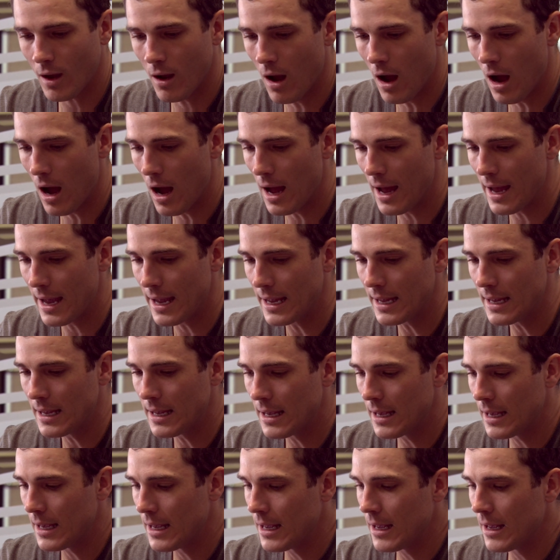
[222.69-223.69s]
I
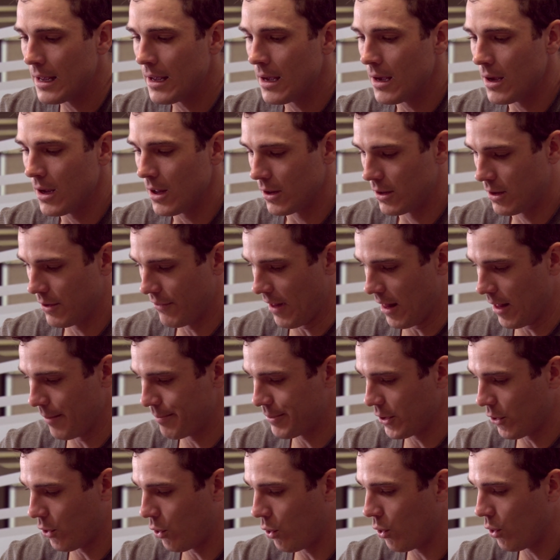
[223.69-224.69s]

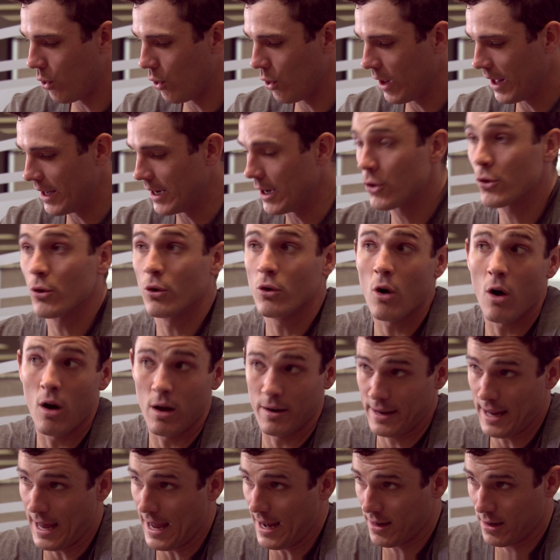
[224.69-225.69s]
developed a whole initial
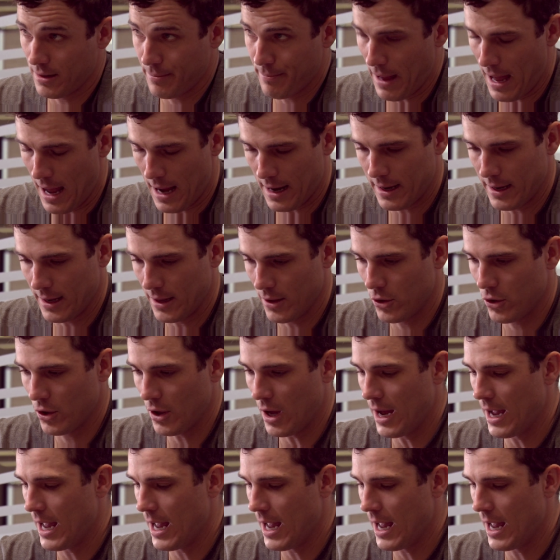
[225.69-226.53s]
contact package.